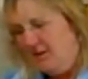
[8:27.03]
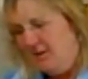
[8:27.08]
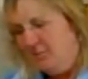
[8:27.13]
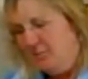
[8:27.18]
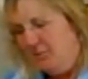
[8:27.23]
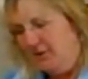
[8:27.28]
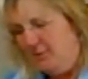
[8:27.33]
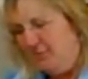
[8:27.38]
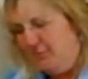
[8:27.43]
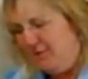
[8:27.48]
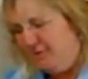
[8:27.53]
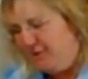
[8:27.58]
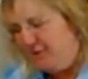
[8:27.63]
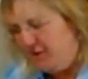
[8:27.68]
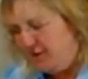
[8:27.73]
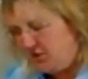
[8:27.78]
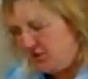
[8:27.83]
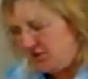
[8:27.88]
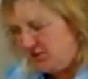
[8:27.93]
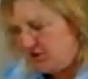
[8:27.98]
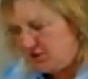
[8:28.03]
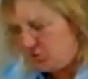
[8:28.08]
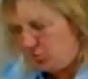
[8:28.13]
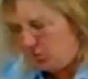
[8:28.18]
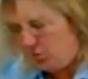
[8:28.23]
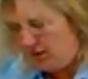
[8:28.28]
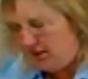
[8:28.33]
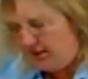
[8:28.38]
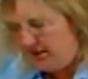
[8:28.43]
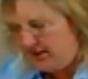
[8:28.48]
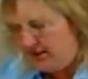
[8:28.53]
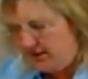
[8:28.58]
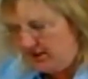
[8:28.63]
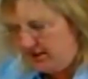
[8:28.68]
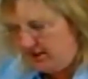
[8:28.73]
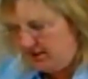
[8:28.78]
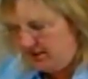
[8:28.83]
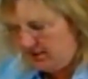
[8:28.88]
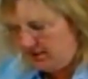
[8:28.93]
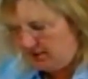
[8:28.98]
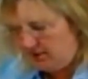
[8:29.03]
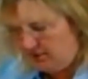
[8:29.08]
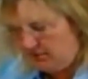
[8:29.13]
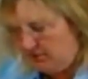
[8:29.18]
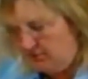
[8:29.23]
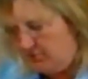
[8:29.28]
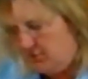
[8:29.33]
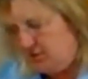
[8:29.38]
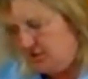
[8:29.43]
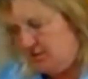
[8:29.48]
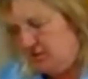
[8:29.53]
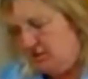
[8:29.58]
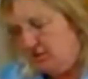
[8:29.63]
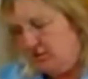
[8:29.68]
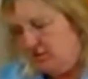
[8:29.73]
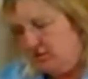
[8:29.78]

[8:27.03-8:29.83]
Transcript: Well, let me finish this one. Oops.